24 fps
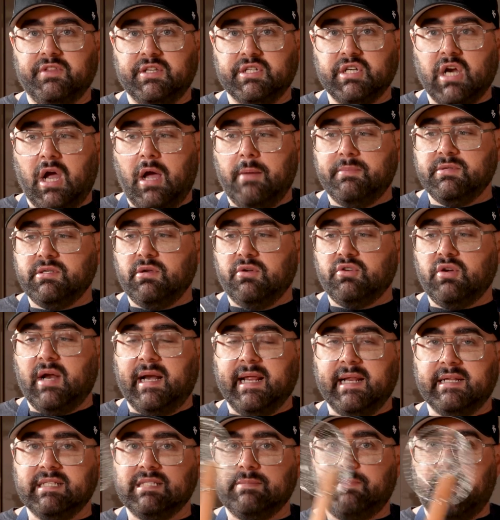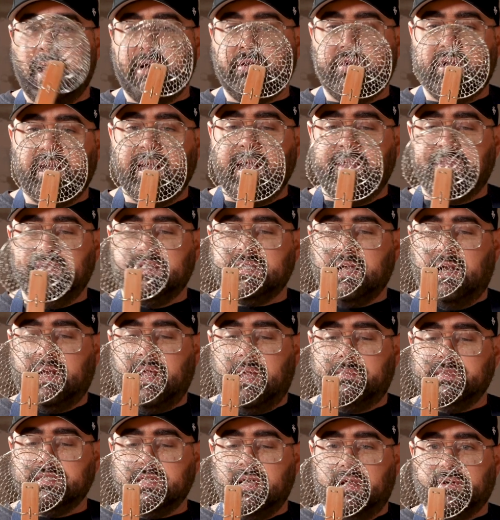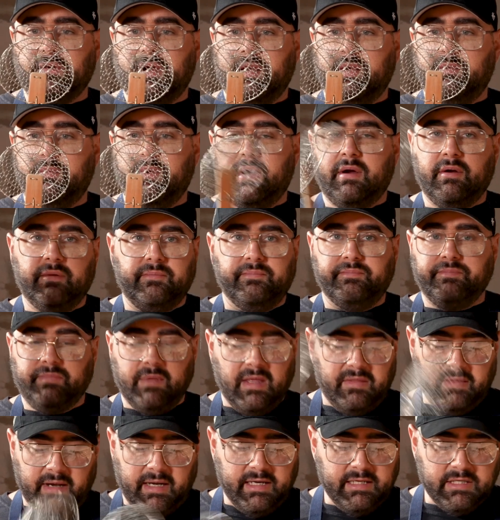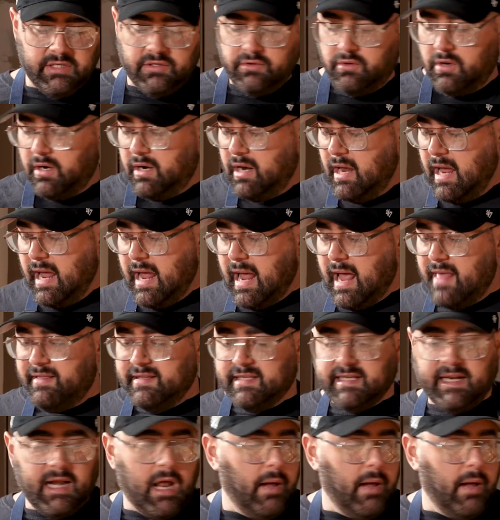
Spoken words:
the job. So try to get a spider. You can get these on Amazon or anywhere in any store. And this is gonna